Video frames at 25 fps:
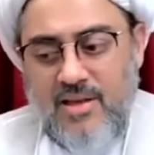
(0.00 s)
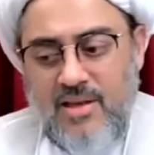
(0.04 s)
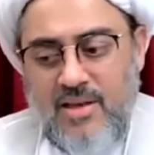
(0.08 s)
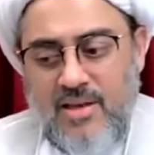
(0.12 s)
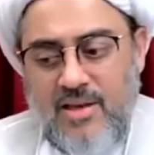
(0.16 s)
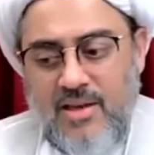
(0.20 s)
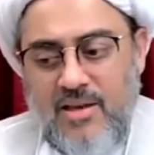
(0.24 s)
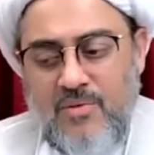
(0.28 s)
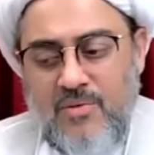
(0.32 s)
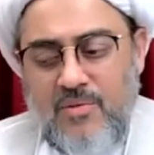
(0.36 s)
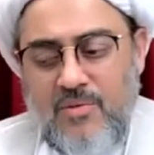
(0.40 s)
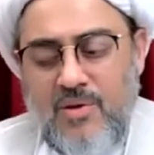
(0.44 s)

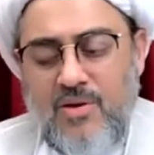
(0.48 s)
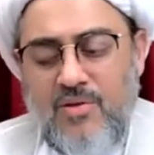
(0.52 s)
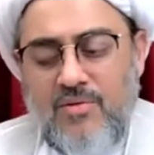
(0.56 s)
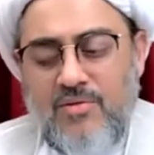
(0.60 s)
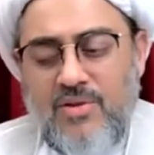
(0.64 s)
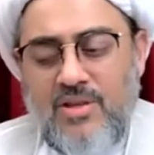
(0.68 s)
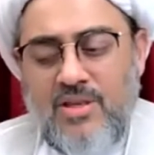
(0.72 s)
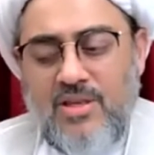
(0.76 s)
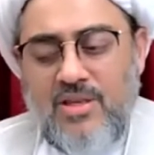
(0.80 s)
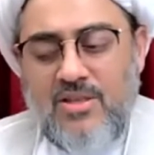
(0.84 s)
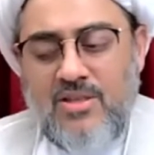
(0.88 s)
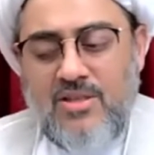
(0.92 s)
In one
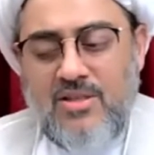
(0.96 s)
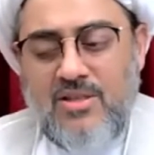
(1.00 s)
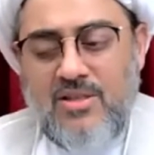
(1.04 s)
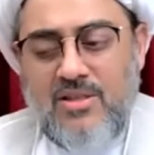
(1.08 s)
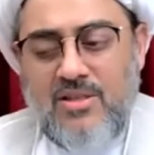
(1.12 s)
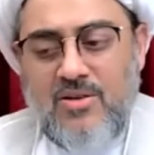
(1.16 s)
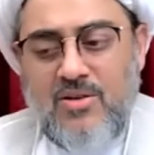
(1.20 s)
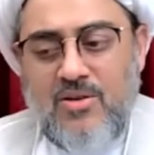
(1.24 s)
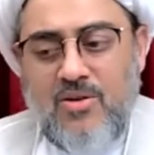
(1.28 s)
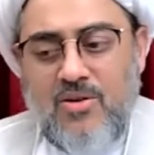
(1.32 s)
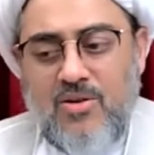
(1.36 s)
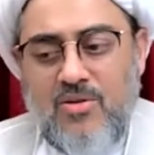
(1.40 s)
of these
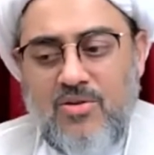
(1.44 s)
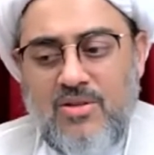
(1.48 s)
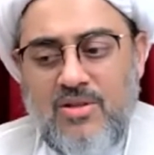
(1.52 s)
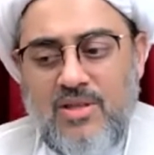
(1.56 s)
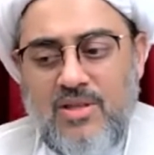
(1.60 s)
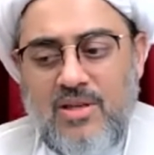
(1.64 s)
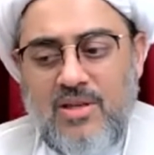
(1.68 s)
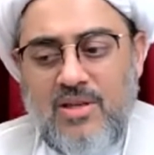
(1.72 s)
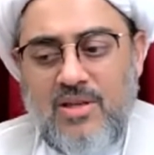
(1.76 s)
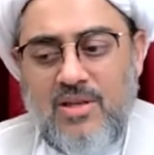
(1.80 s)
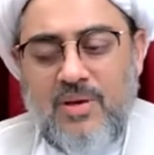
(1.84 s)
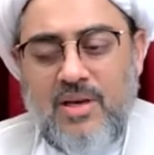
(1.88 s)
quotes
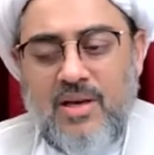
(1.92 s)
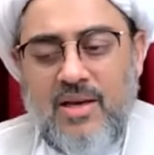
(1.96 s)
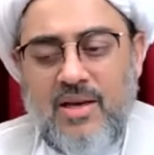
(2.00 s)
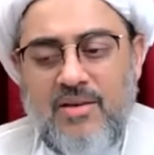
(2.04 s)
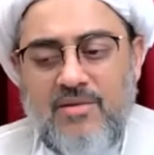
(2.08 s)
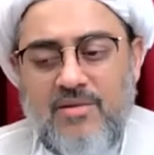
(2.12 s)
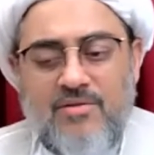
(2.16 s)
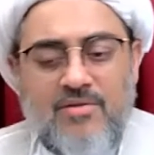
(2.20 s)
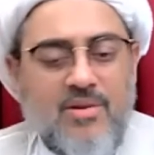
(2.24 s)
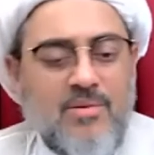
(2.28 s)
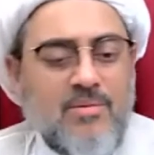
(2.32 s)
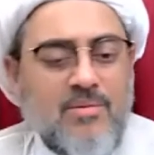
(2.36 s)
that we
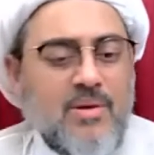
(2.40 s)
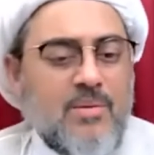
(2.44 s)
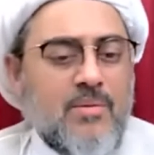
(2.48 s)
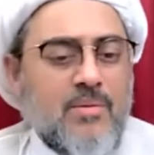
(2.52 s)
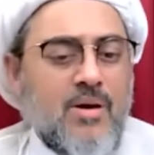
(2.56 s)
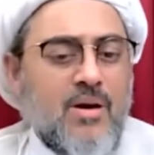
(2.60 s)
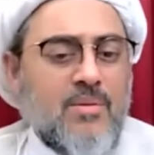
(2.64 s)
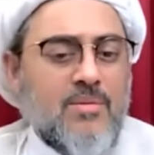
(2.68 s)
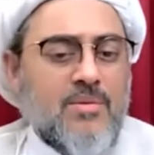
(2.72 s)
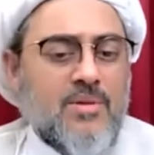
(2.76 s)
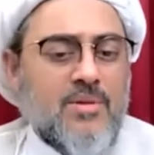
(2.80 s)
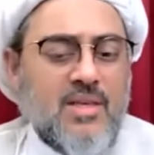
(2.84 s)
have from
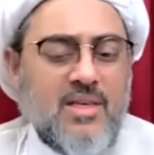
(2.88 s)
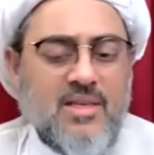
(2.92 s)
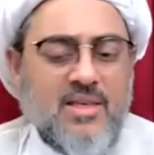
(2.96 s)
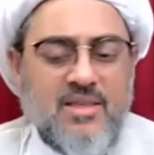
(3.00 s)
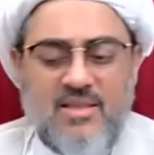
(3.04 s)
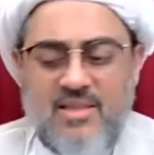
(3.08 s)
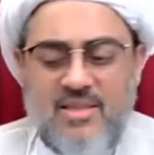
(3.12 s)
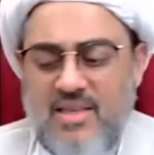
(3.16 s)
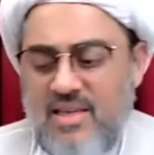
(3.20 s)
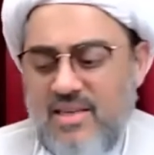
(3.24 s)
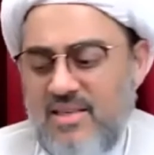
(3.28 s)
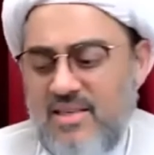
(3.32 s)
Imam
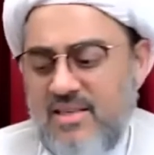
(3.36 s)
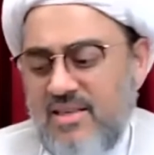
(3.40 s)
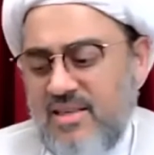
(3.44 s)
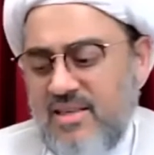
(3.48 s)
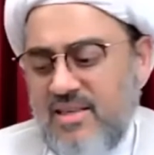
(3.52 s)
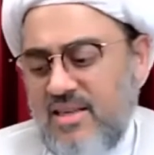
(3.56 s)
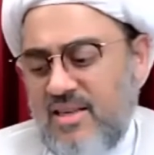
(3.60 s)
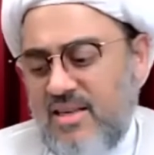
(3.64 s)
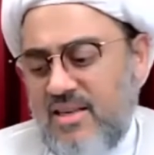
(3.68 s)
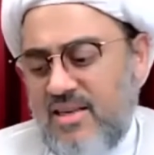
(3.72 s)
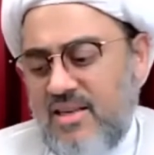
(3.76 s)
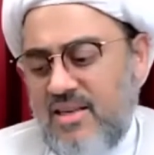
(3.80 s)
says that
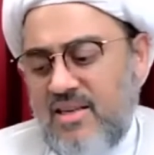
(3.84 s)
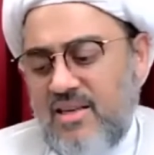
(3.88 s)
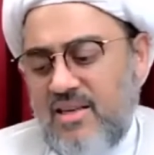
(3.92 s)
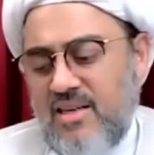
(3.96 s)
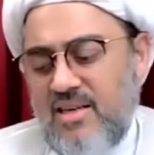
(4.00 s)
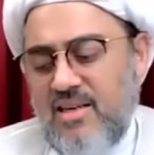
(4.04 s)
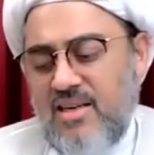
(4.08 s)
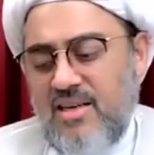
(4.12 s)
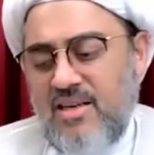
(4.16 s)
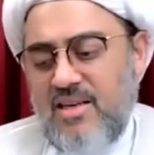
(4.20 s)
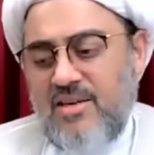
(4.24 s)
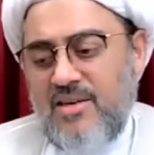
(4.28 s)

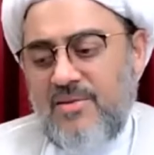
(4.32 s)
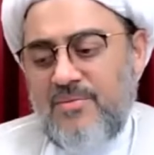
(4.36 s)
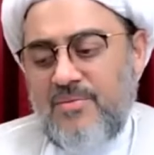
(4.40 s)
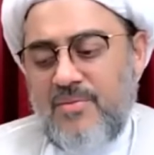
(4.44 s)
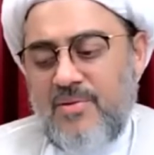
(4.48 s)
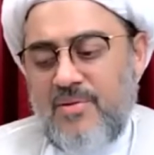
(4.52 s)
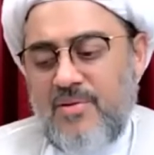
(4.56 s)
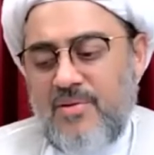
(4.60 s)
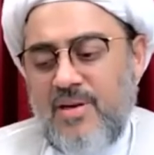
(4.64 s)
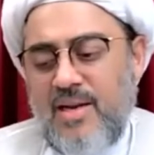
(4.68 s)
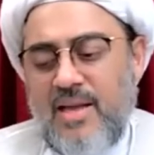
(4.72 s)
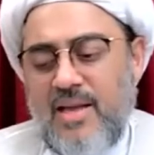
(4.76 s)

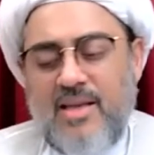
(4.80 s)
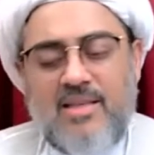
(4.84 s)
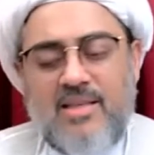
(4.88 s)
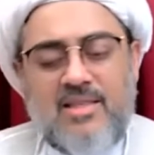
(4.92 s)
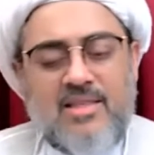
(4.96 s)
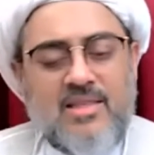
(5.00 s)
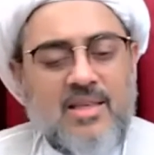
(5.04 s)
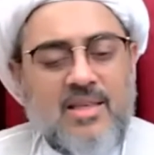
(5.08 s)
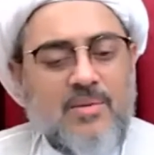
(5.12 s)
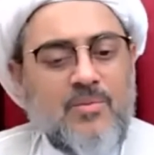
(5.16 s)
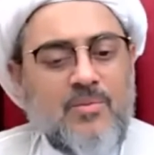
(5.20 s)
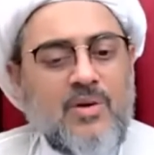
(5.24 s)
like
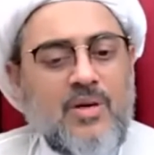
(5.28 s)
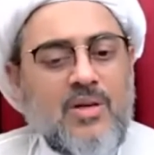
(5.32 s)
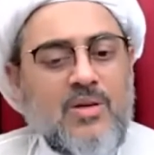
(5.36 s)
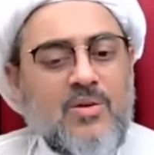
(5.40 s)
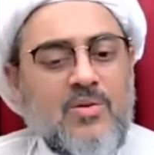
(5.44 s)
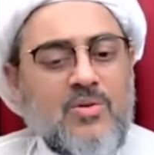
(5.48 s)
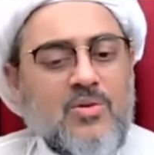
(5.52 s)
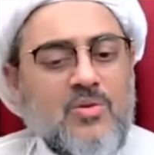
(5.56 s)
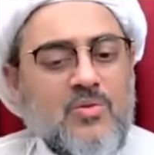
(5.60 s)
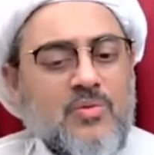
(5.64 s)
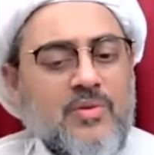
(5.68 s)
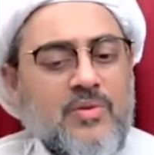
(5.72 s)
someone
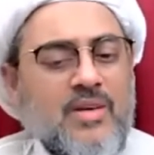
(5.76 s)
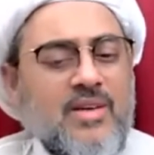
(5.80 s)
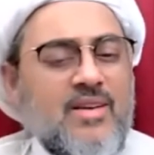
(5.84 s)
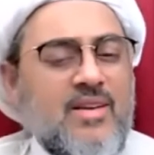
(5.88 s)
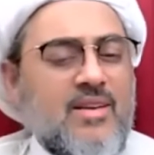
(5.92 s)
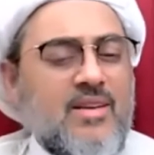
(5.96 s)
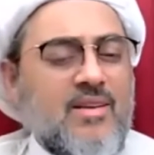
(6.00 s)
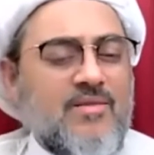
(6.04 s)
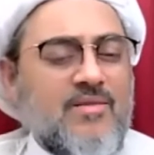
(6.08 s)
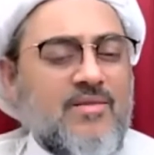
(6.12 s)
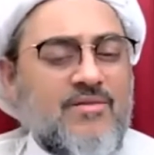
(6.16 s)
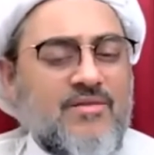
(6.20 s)
who's
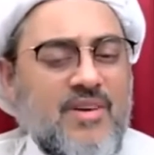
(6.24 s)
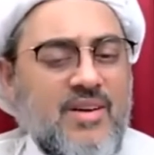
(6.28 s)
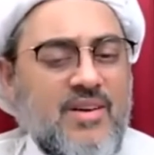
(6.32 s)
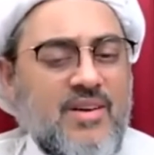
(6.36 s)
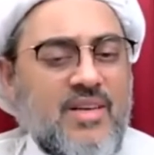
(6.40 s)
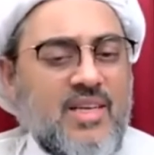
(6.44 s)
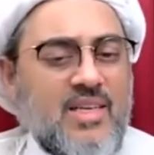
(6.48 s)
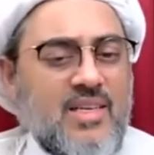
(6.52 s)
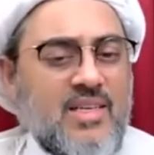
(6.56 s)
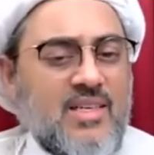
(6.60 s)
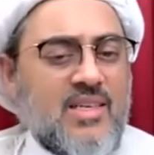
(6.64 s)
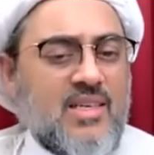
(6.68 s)
wearing
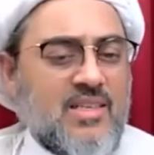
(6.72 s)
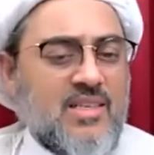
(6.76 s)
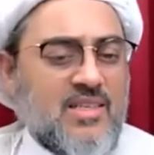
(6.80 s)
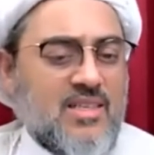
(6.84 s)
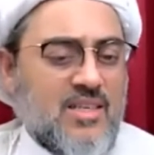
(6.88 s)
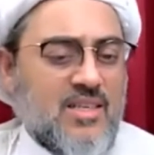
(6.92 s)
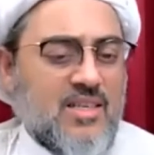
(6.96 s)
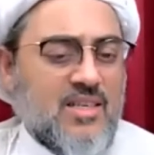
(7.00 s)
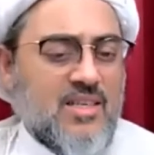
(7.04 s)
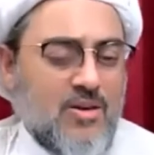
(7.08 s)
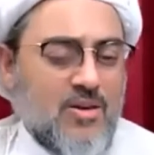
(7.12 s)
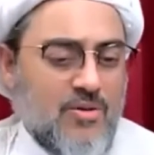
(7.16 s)
very
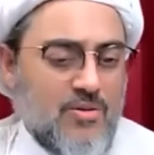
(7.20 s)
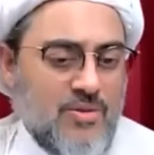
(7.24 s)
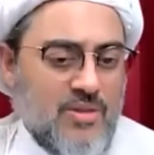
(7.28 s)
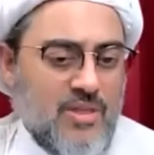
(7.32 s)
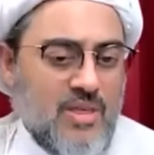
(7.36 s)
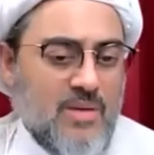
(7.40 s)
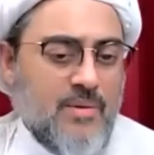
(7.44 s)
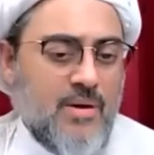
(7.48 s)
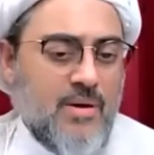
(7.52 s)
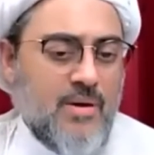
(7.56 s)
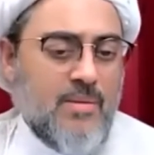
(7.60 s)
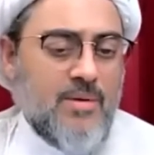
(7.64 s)
dirty clothes,
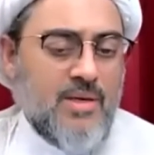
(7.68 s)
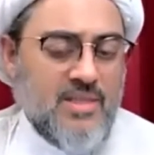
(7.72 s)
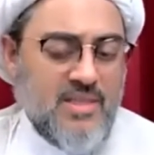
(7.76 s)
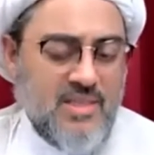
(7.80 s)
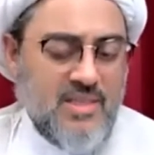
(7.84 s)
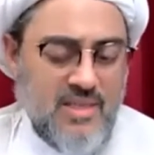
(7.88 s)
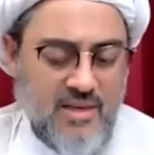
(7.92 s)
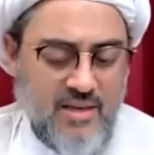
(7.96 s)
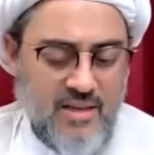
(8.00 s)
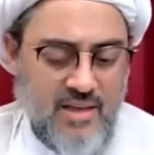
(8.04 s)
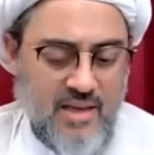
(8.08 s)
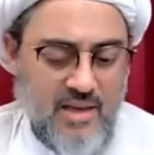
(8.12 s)
Imam
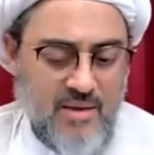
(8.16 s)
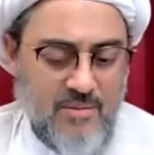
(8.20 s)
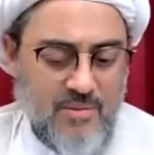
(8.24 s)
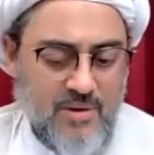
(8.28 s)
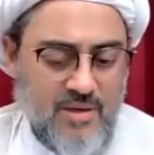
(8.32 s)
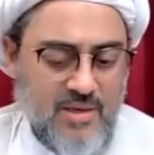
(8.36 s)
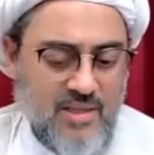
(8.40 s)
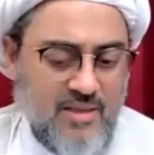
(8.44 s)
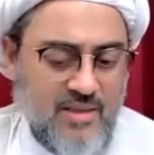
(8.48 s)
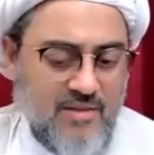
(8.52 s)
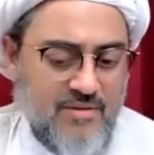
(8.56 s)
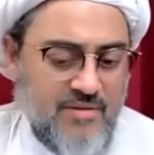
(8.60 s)
Askari, I
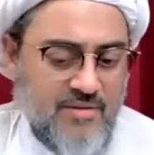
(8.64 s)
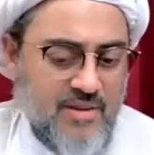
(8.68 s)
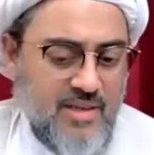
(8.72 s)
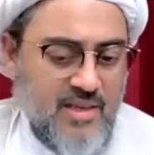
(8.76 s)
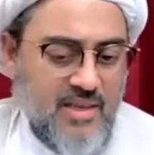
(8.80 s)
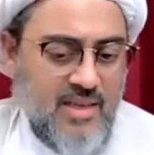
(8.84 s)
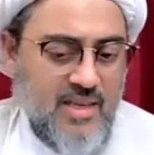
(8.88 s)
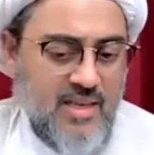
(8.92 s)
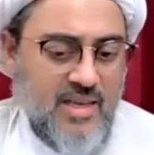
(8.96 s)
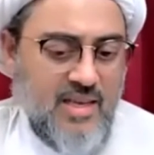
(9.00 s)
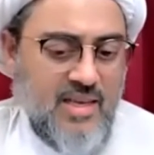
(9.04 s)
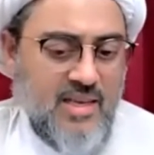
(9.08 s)
believe,
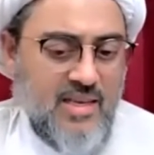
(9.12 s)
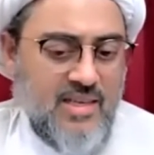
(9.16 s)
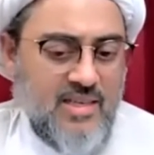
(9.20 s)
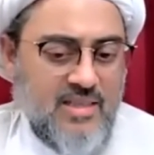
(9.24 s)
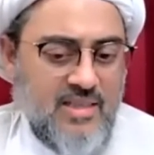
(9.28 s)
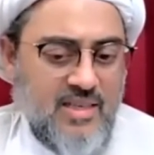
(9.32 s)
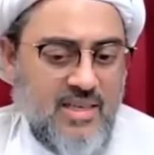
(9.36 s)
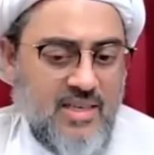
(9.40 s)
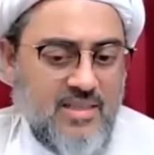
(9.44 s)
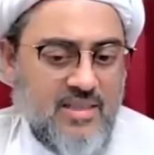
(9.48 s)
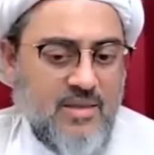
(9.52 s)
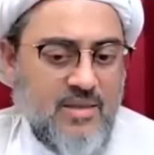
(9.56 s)

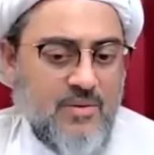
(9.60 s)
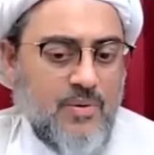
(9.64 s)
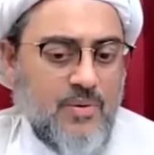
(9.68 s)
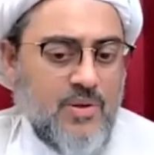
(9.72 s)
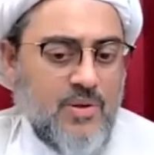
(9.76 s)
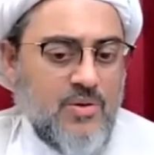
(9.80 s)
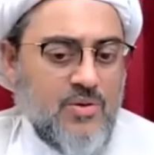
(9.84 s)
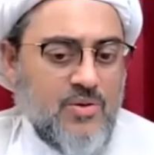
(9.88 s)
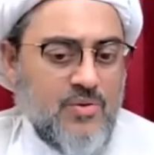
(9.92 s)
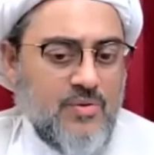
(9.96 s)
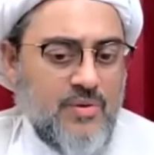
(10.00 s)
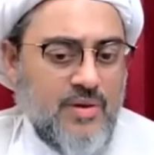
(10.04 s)
says
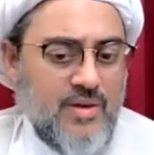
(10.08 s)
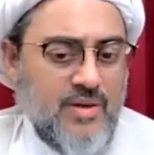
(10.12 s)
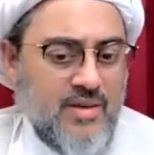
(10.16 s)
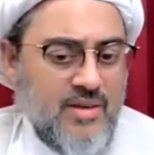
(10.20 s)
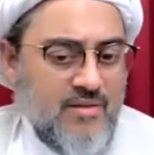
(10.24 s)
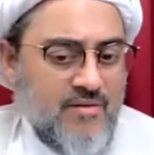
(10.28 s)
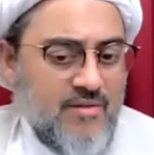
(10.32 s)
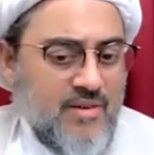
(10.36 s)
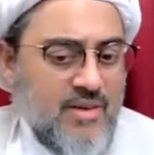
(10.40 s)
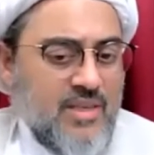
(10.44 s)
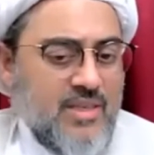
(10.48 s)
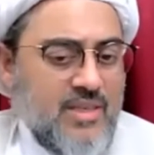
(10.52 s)
someone who's
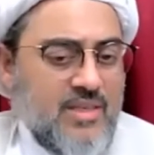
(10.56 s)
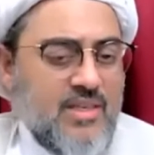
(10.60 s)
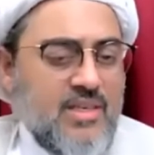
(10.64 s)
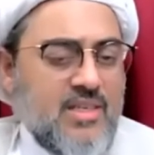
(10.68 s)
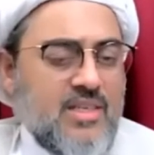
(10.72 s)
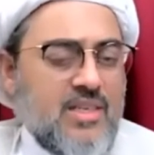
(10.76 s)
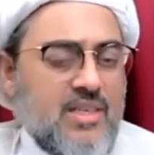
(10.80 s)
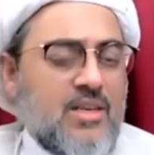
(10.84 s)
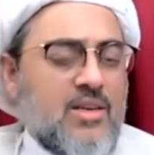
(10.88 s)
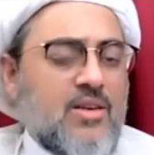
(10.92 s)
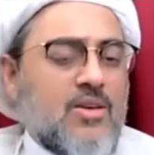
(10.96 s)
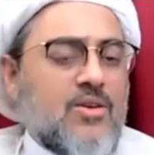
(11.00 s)
wearing very
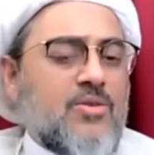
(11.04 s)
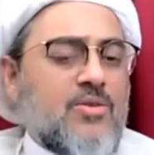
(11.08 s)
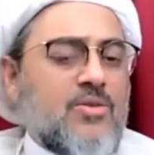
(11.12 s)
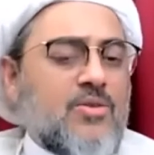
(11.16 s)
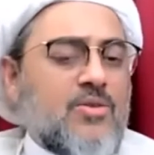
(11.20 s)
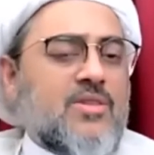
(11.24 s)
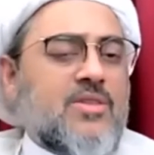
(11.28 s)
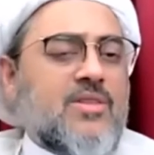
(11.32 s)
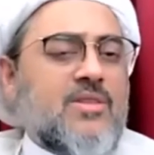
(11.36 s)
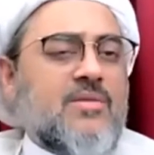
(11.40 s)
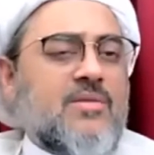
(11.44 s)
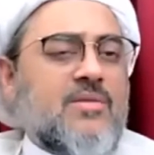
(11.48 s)
dirty clothes